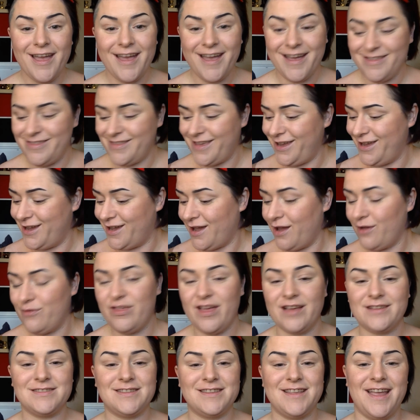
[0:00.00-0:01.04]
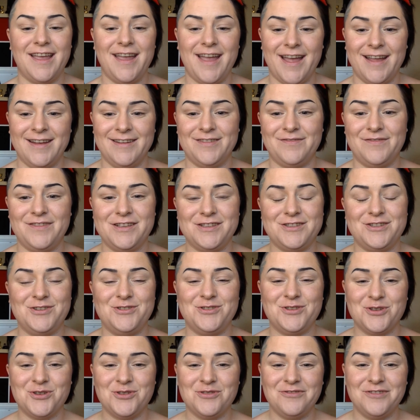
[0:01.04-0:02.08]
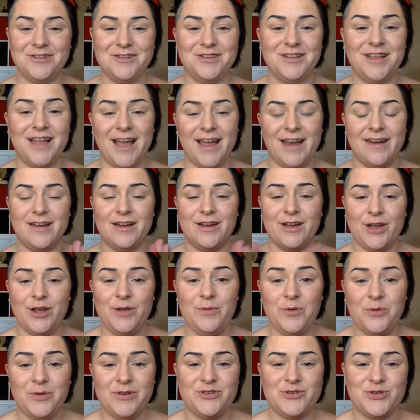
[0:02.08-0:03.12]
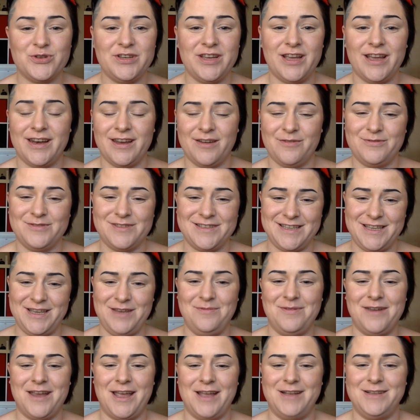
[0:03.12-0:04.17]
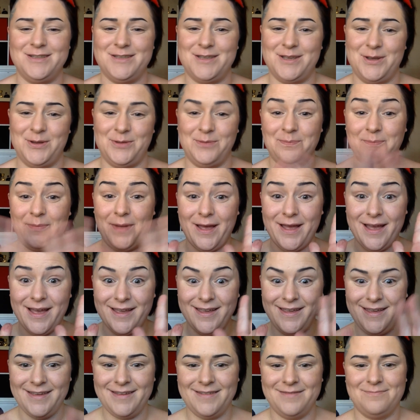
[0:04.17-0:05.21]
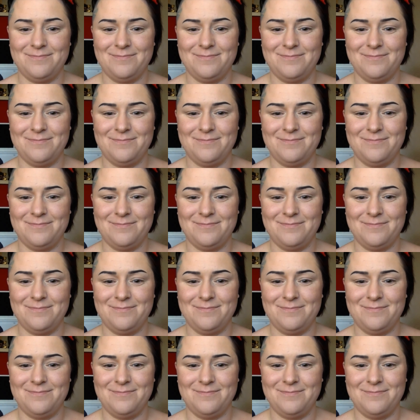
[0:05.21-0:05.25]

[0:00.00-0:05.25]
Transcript: And there you go, that's the end of this tutorial, and I hope you enjoyed it, and I will see you again soon. Bye!